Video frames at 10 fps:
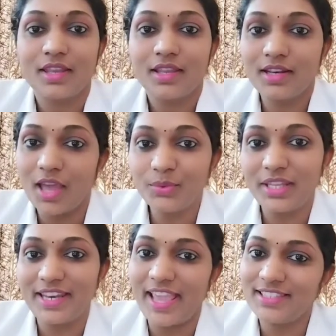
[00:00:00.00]
Now the
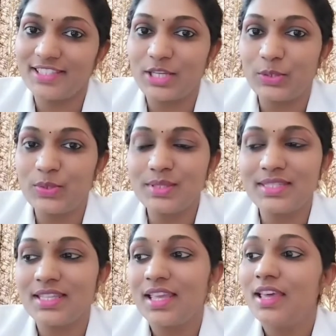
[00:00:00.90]
next use,
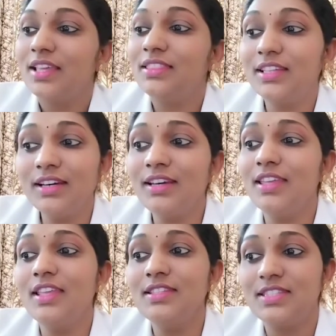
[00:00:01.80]
the
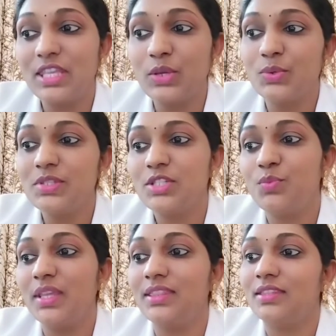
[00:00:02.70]
is used
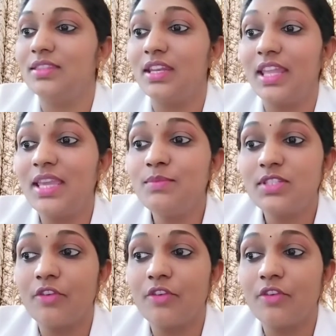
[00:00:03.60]
with the names of